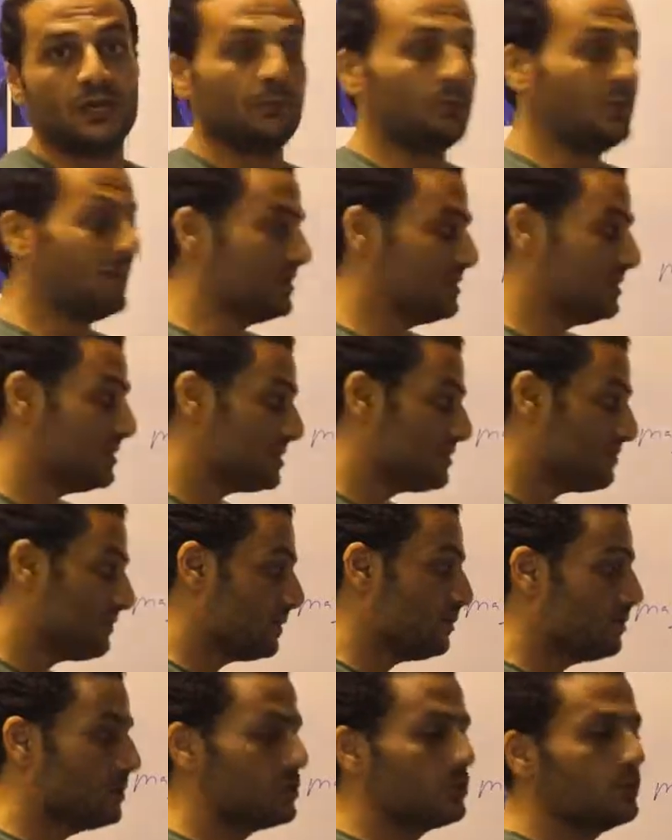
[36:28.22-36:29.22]
But this
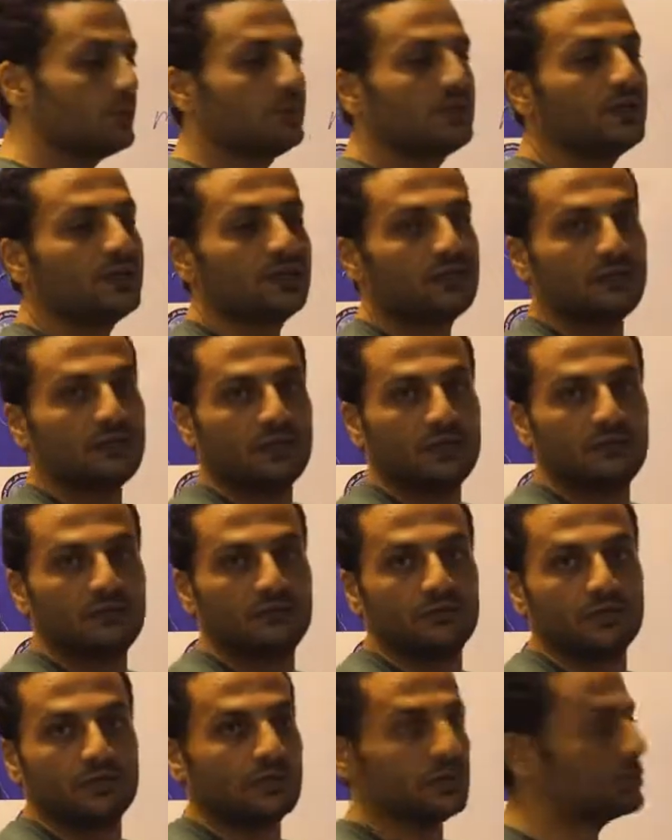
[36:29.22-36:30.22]
fluid should be little
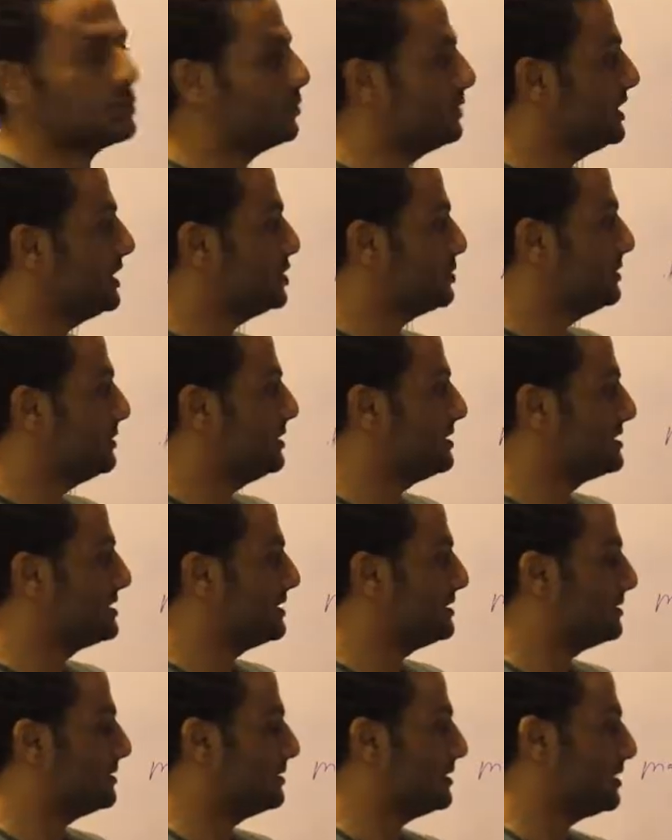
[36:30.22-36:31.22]
heavier, so actually
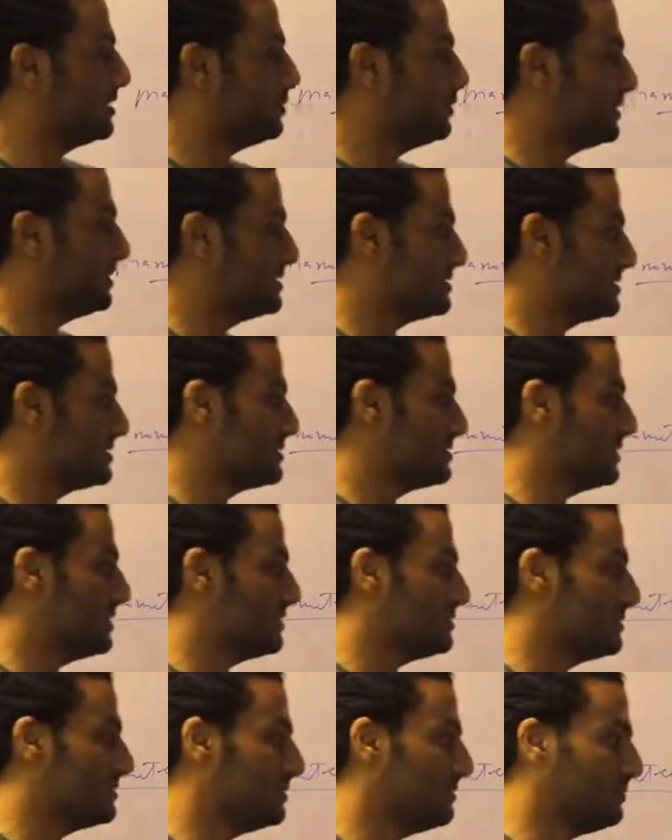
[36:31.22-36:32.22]
that it can
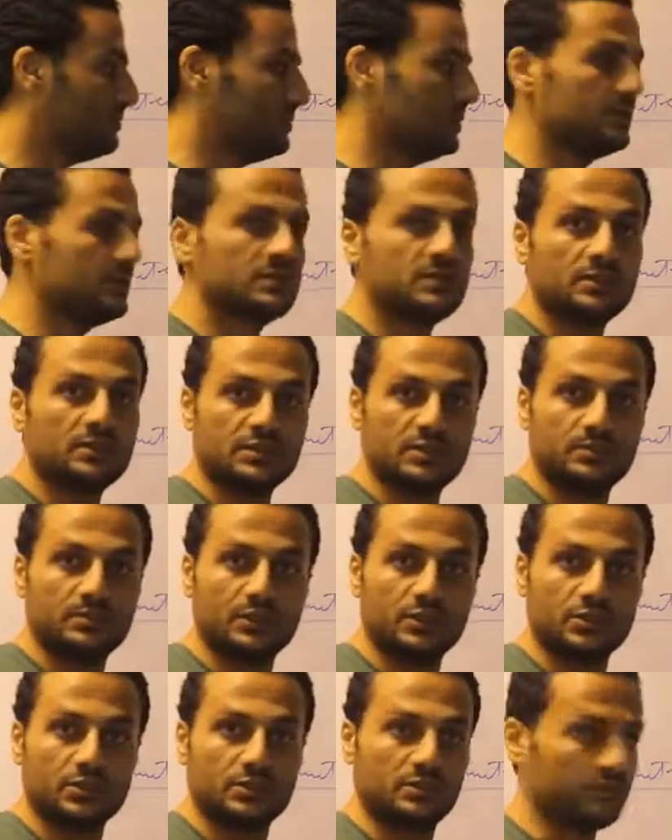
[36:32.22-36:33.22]
withstand the difference, the
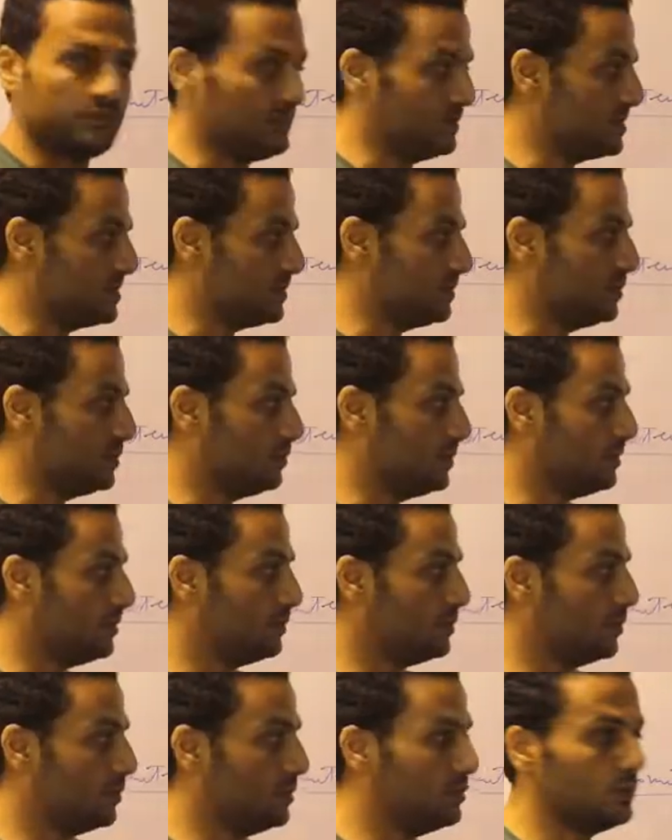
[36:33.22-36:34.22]
pressure difference between
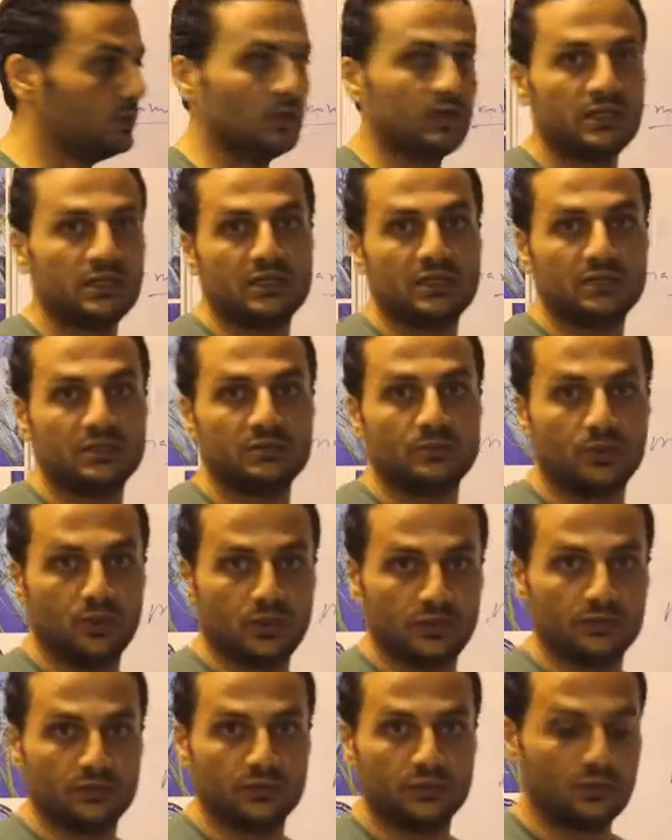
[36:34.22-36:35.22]
point 1 and
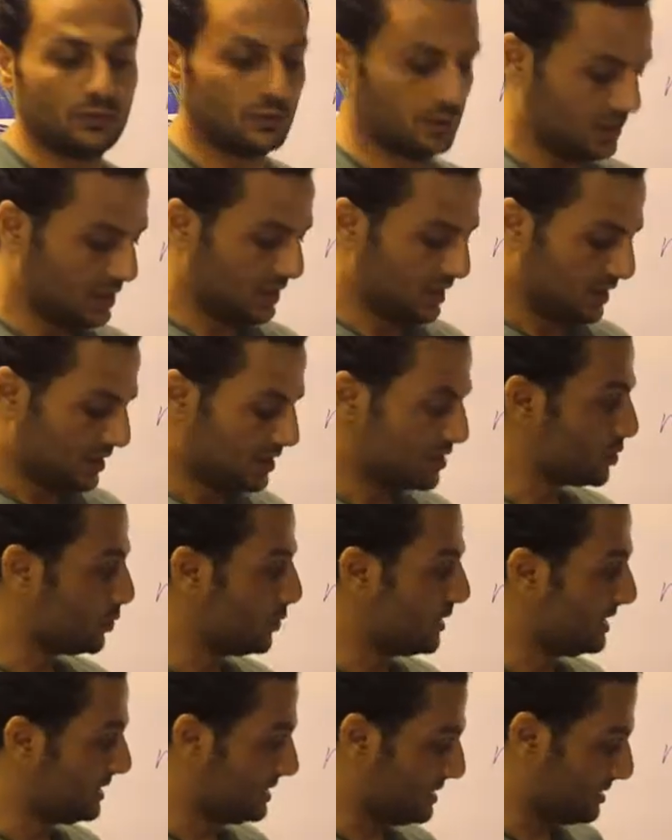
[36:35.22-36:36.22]
point 2.
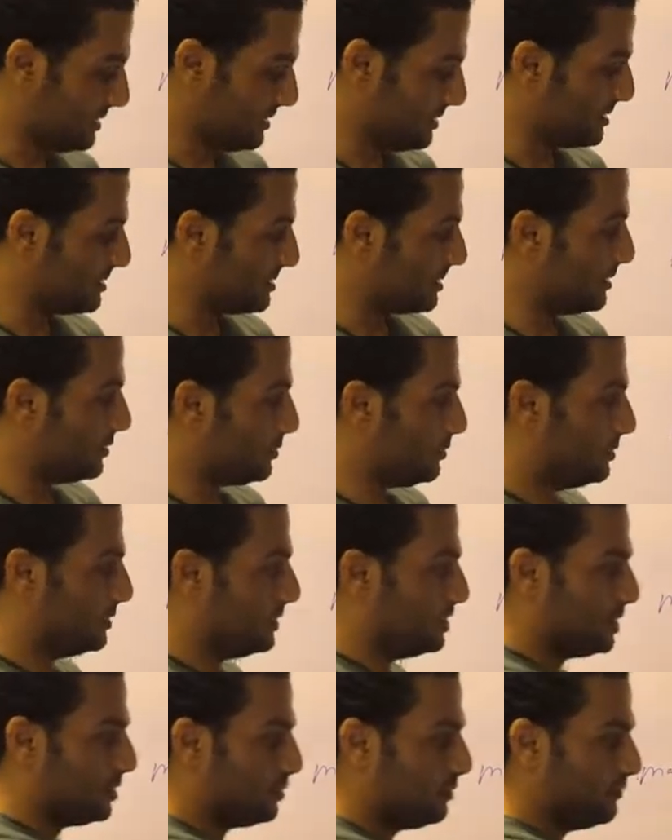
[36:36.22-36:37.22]
So at a steady state
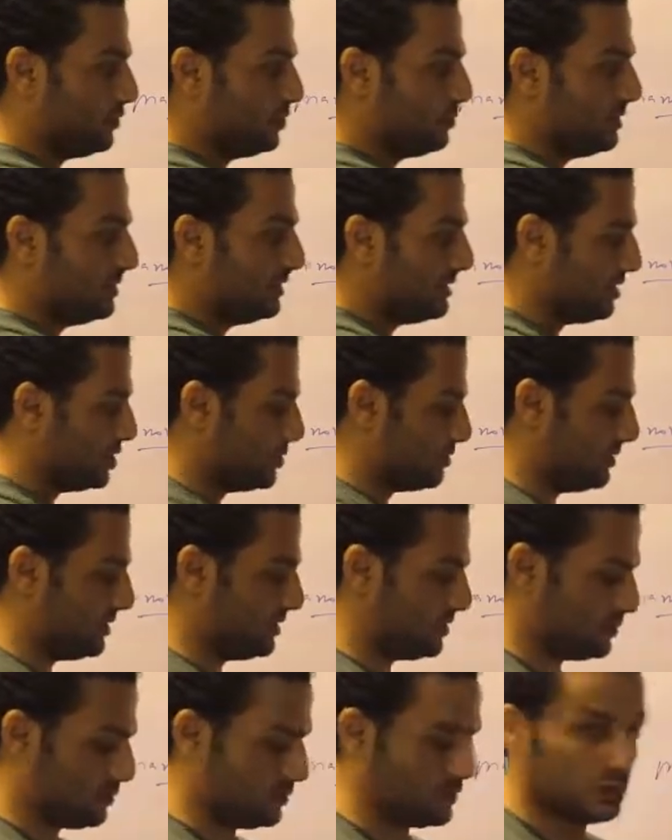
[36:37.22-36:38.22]
condition, if you made
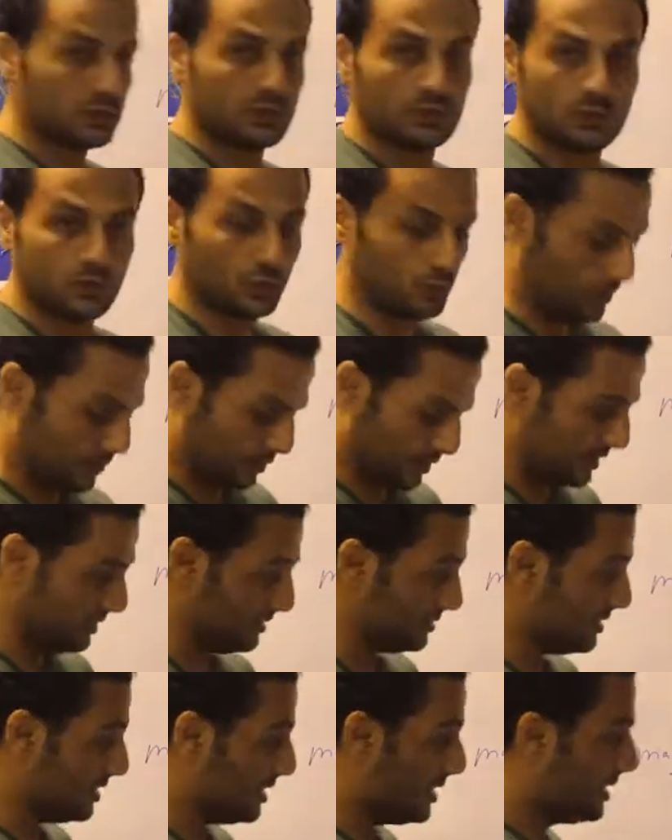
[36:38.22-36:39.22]
actually those 2
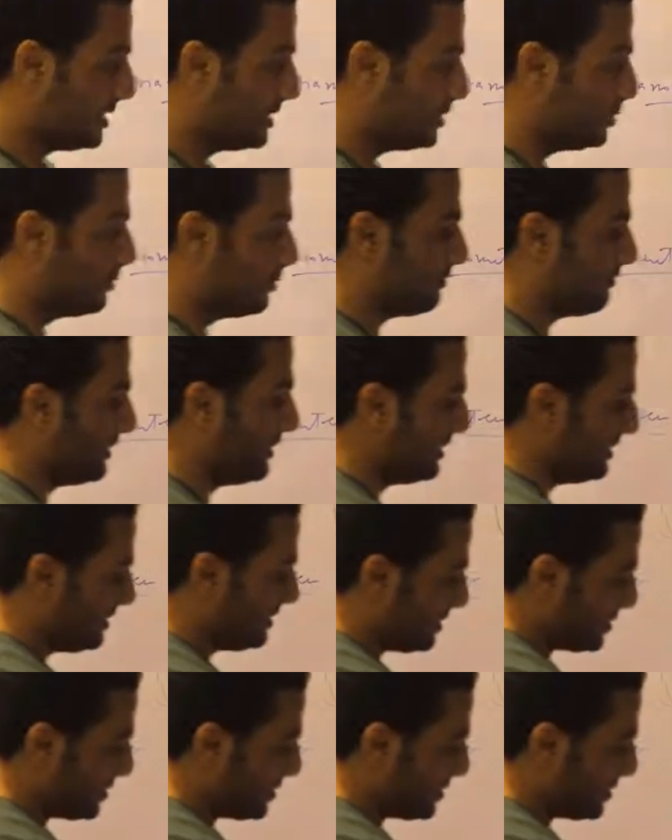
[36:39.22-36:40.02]
points, you will find